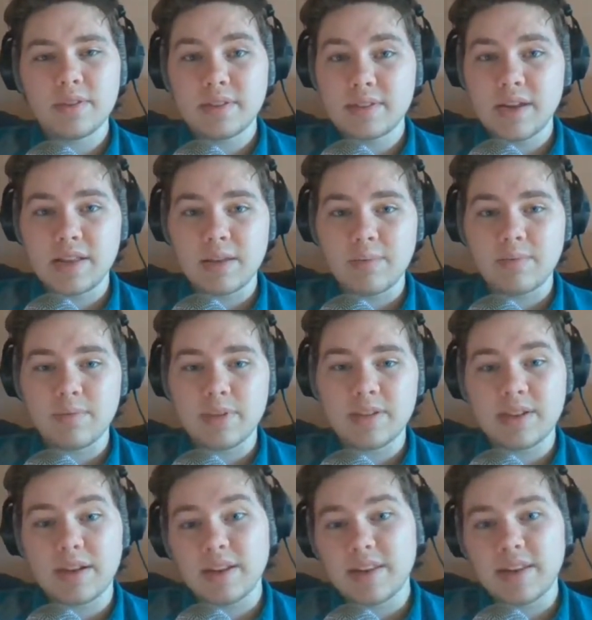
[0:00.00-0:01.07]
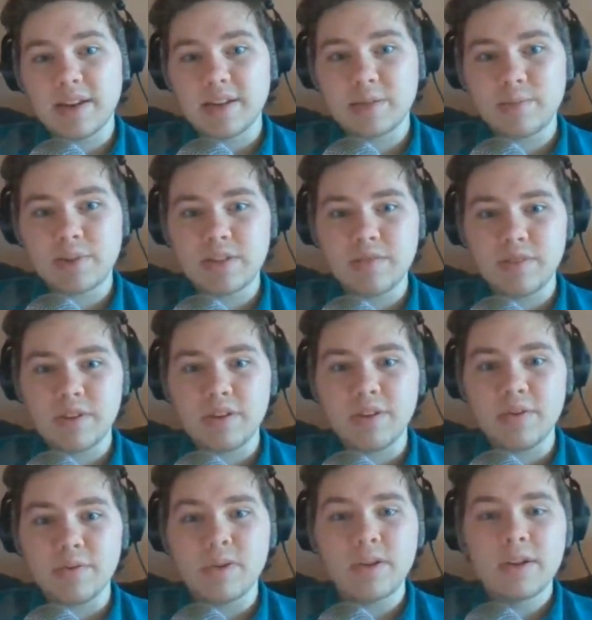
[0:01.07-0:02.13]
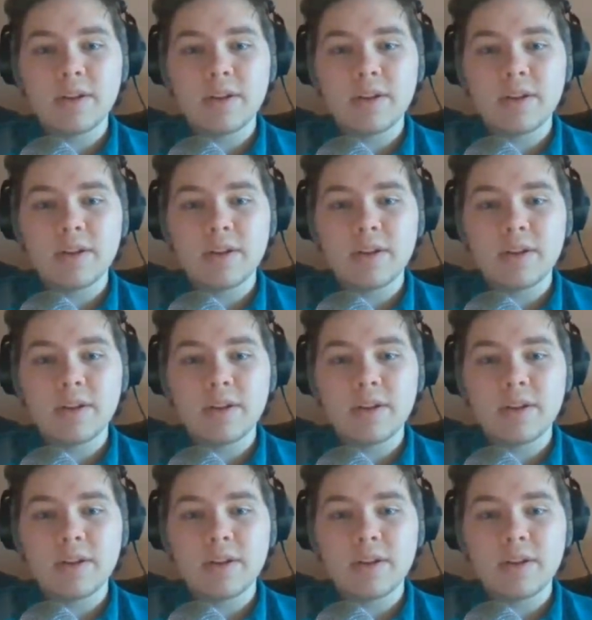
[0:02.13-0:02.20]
It's not that expensive to do.